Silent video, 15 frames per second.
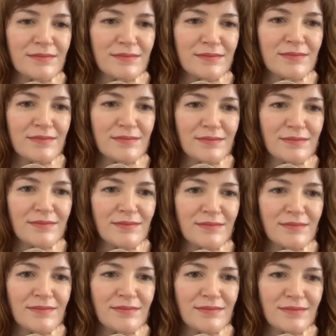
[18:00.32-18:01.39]

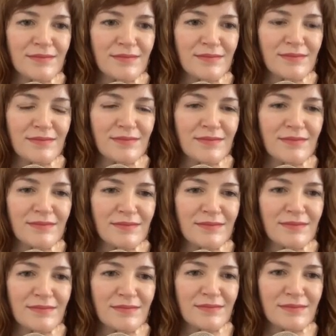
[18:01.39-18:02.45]

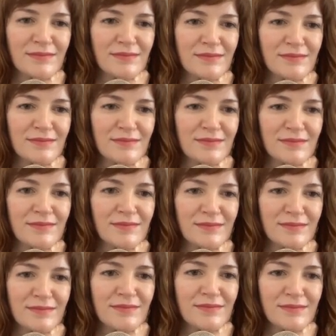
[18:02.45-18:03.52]

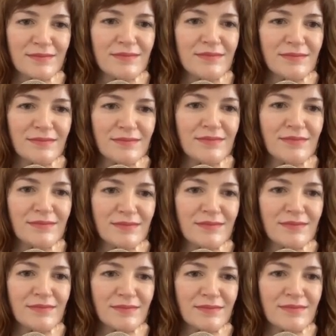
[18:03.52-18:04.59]

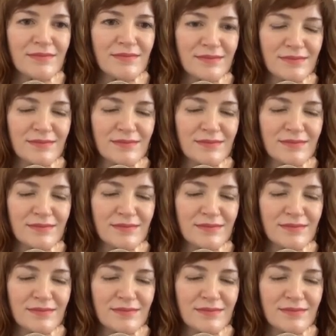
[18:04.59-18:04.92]
This person isn't speaking.